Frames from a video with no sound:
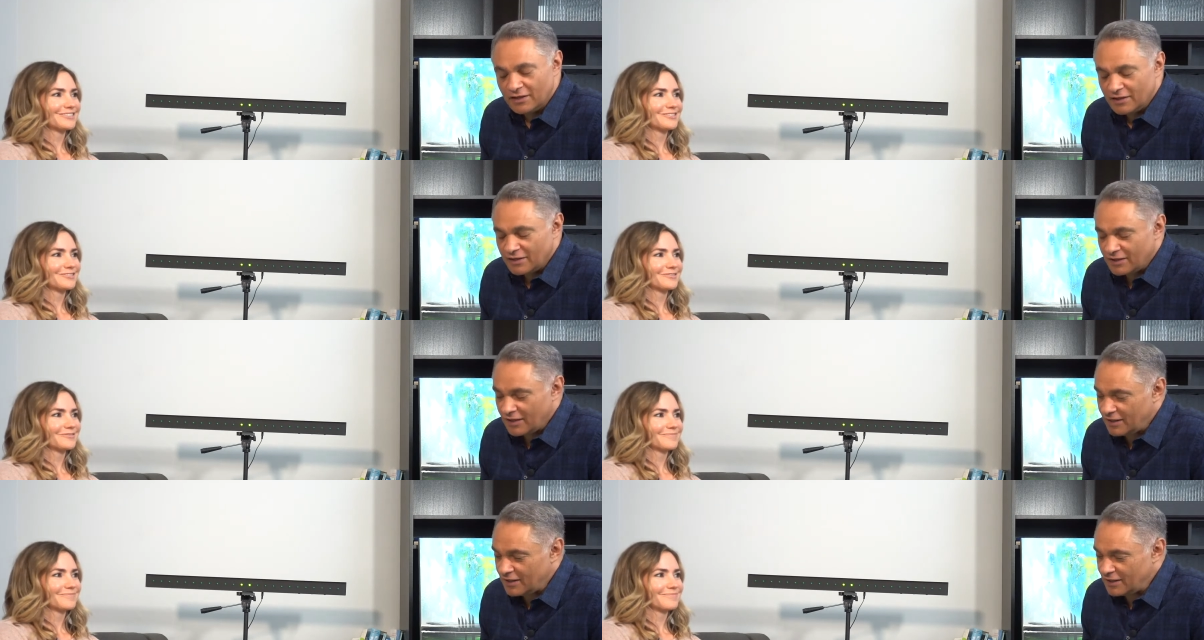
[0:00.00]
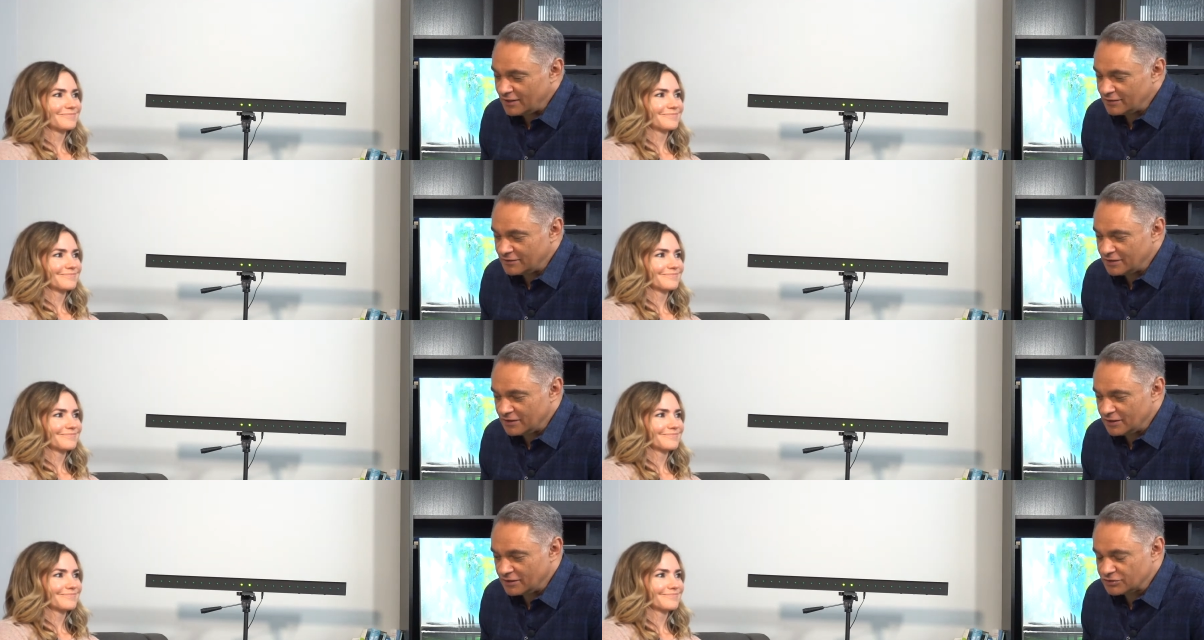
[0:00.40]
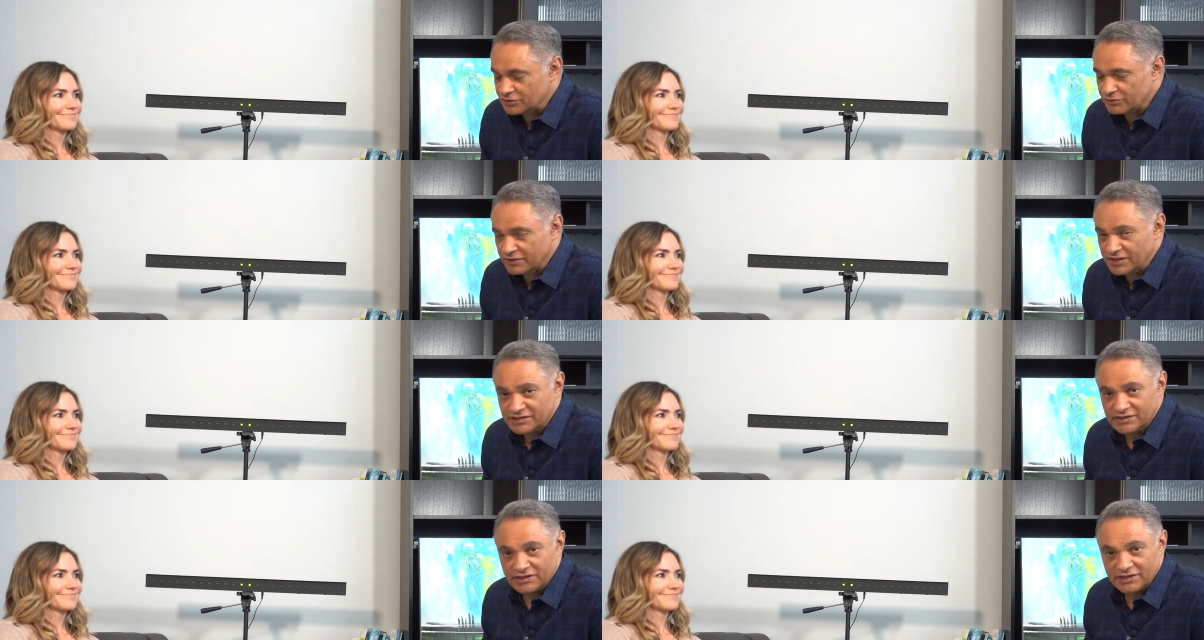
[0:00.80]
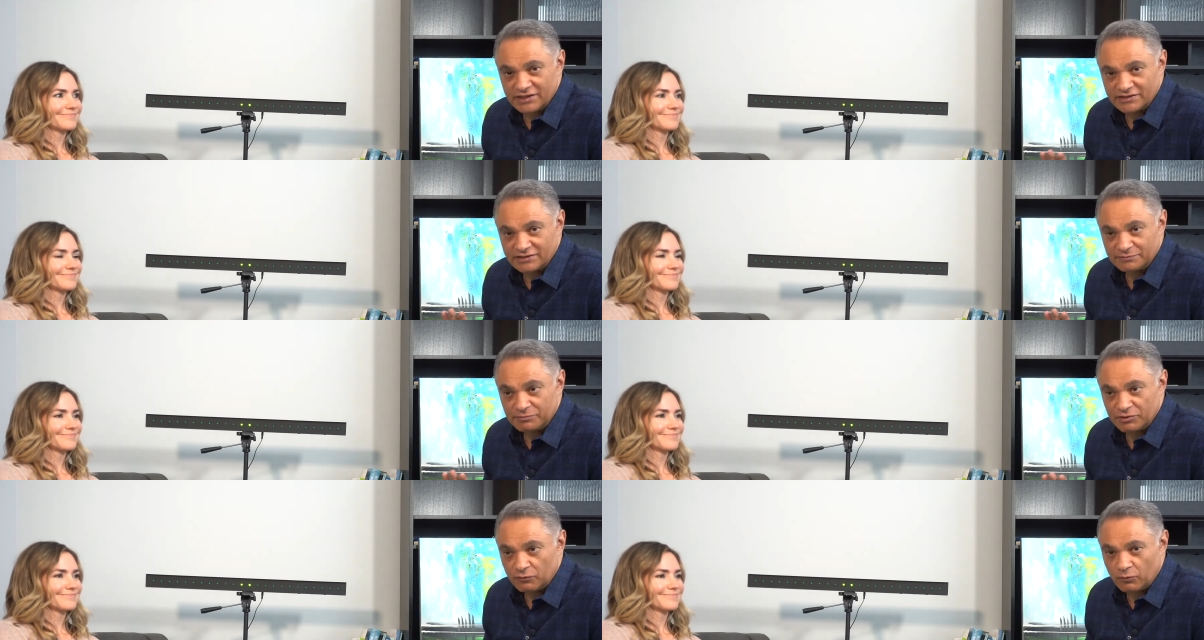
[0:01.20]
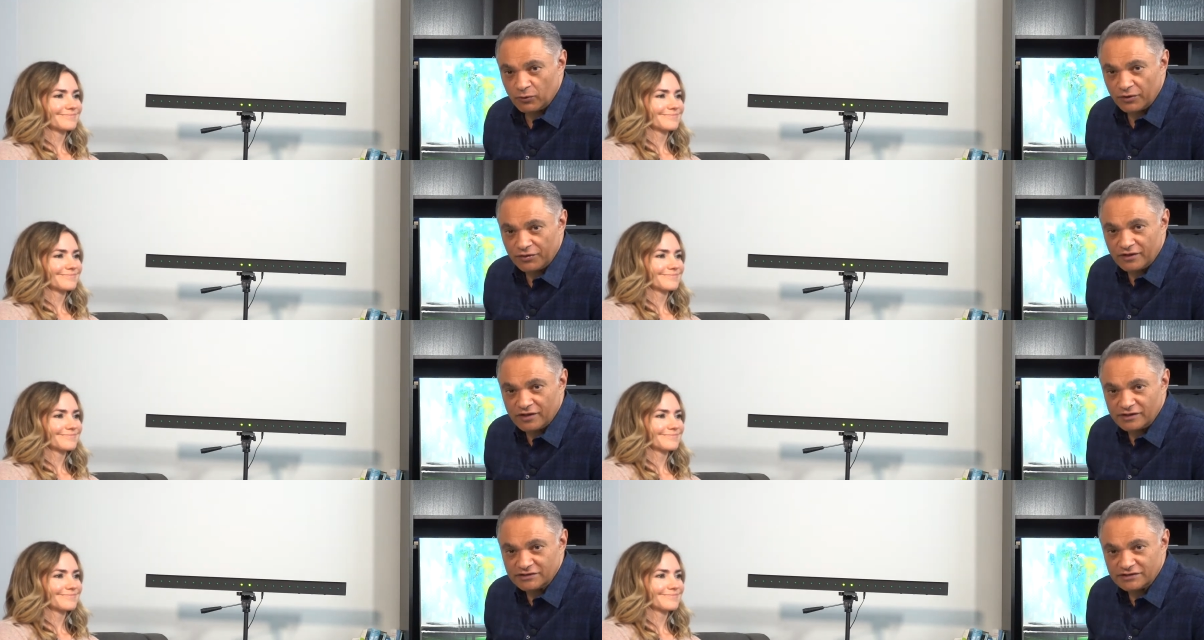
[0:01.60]
Speaker 1: And uh, Tracy has been
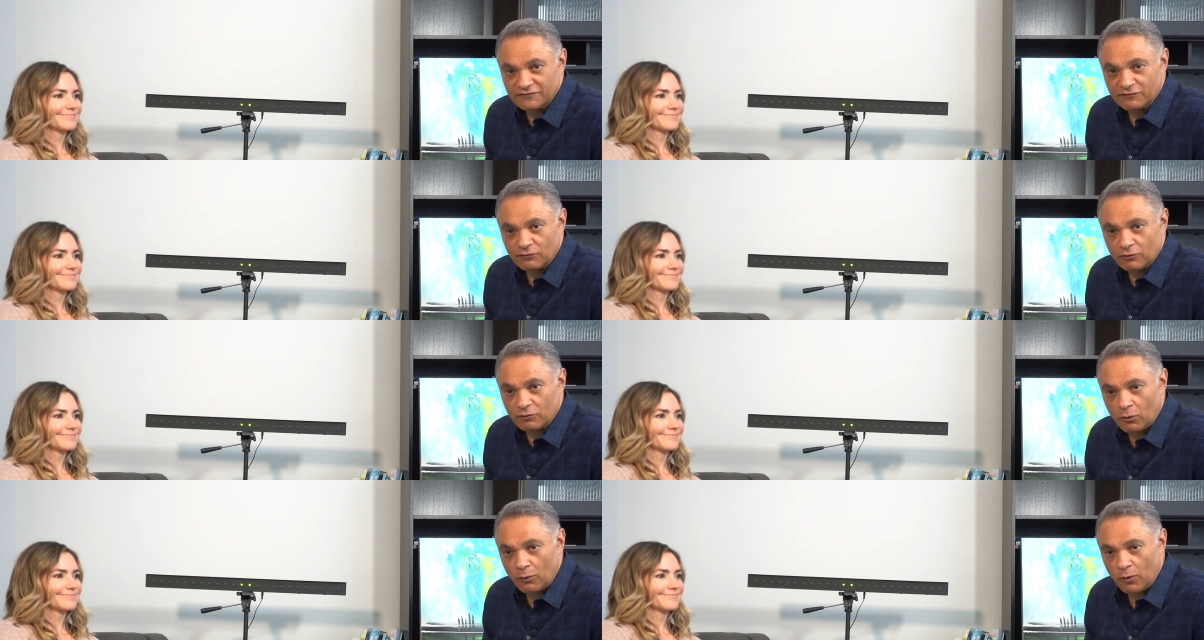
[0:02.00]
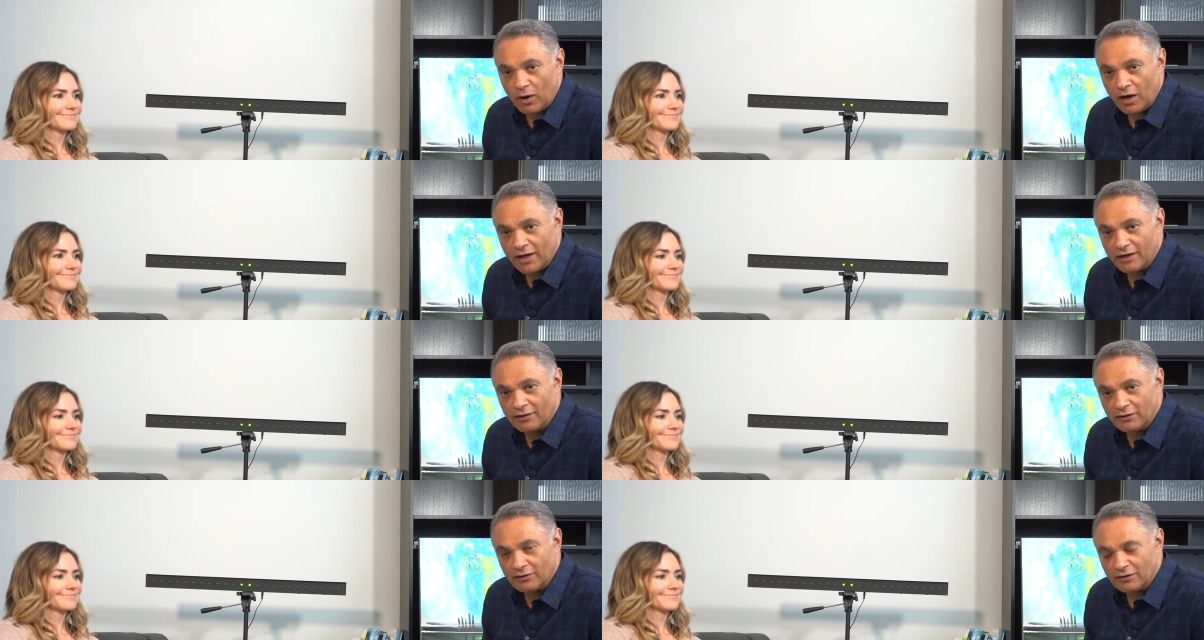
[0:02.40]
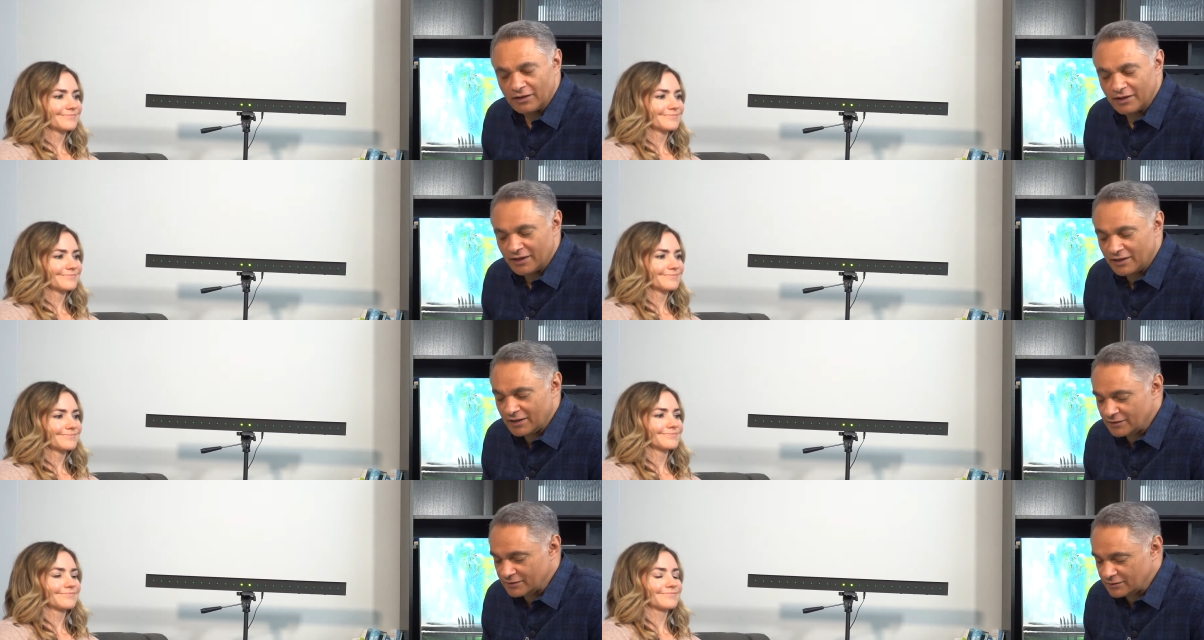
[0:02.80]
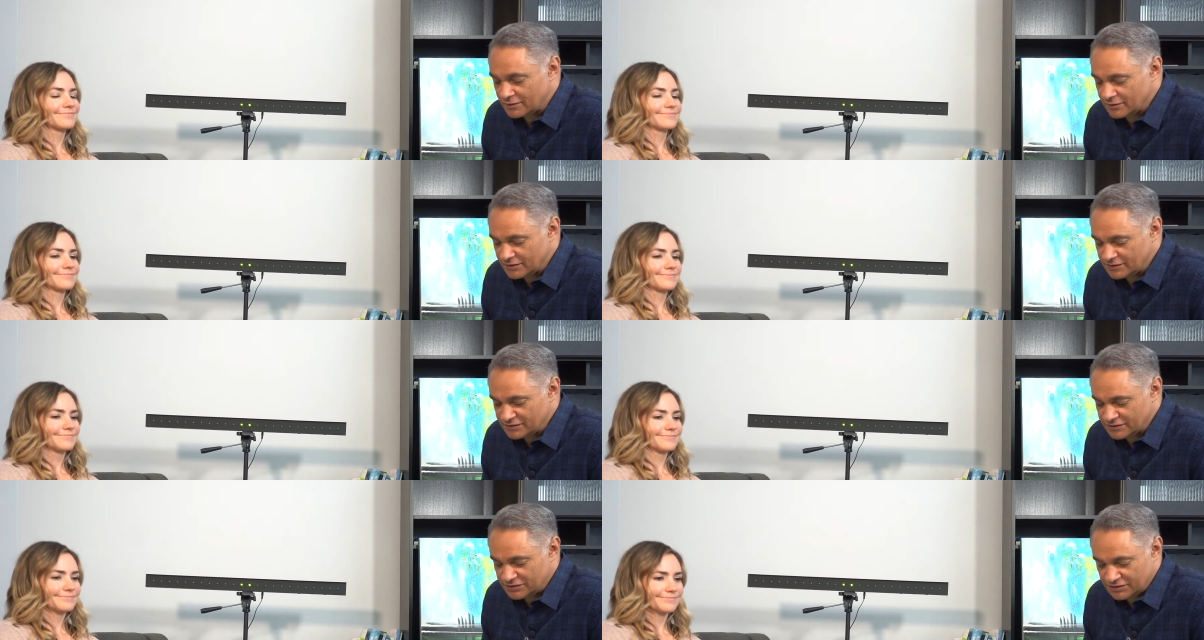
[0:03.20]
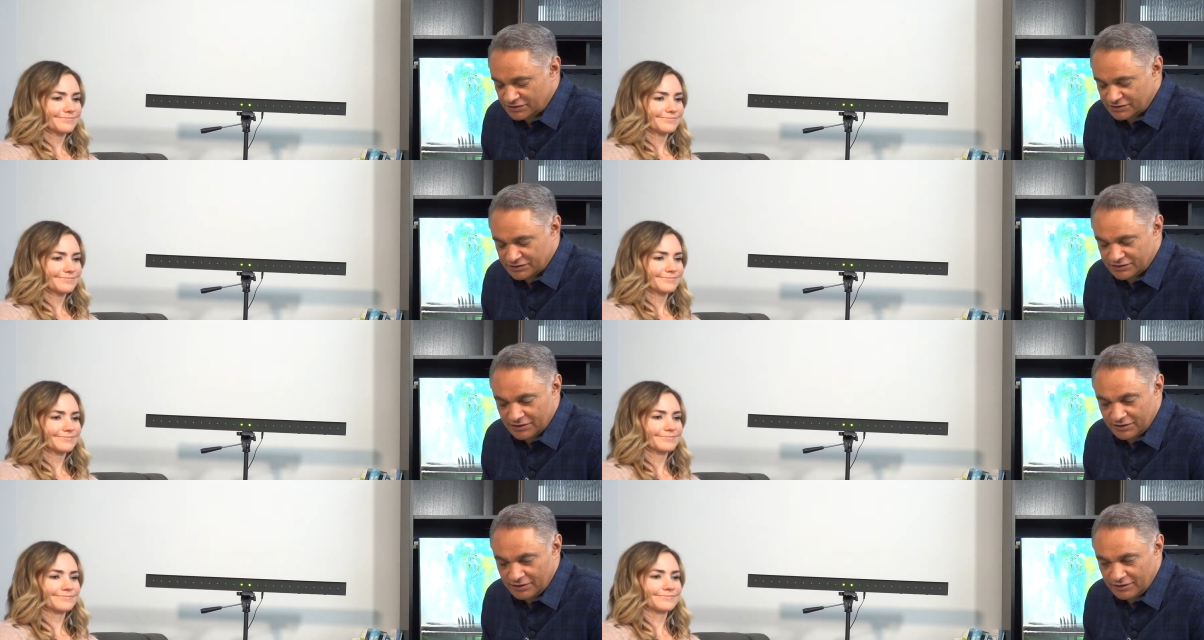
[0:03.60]
with us for a while and is
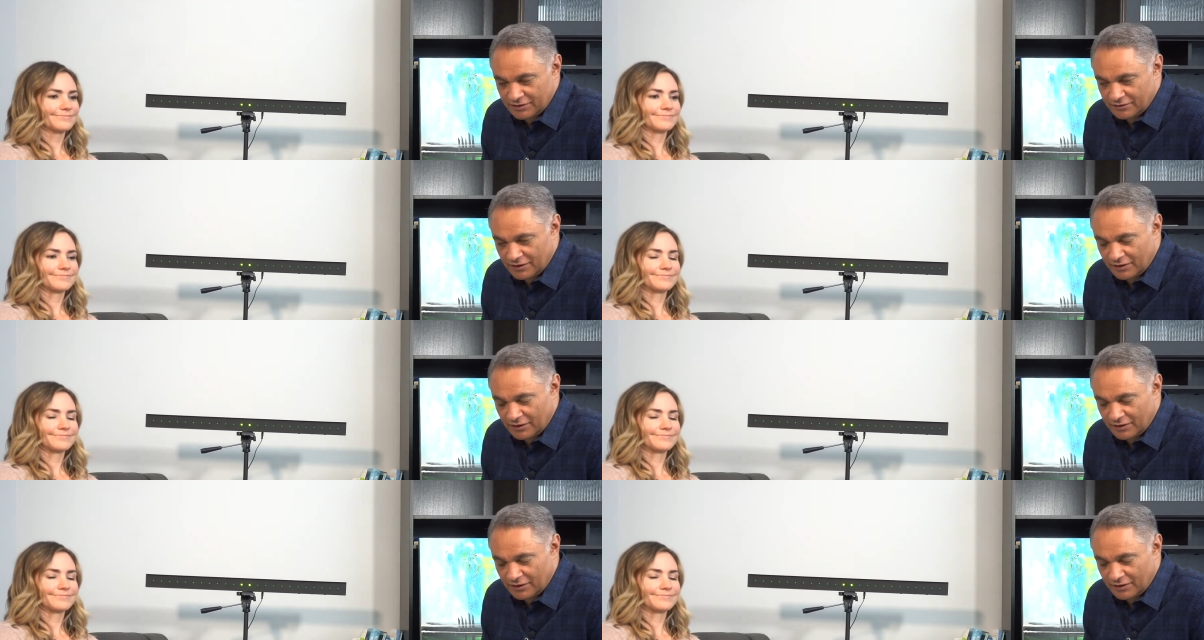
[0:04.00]
just a,